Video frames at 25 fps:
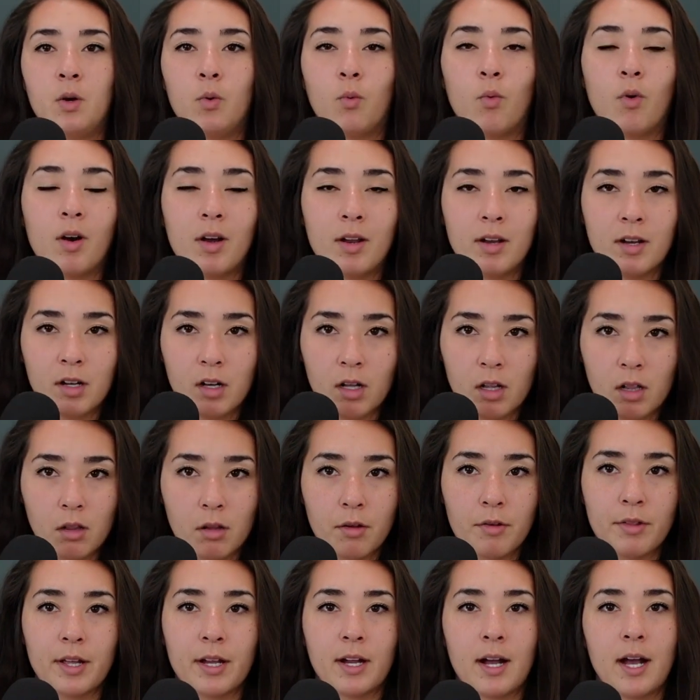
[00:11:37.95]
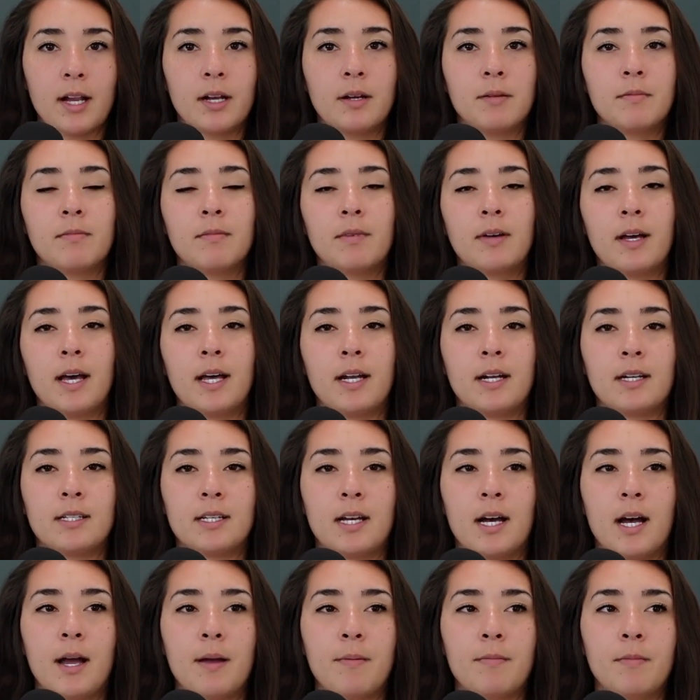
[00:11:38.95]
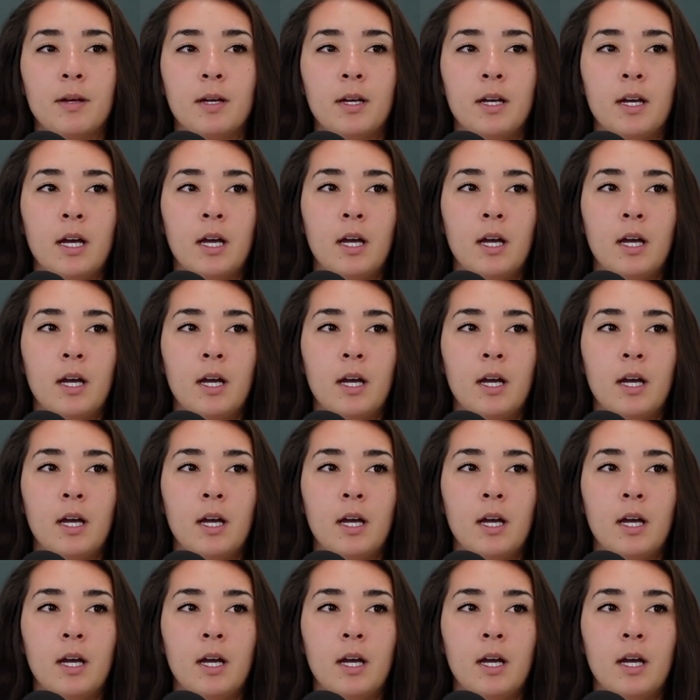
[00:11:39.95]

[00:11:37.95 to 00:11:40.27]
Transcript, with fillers: one clothing item at a time?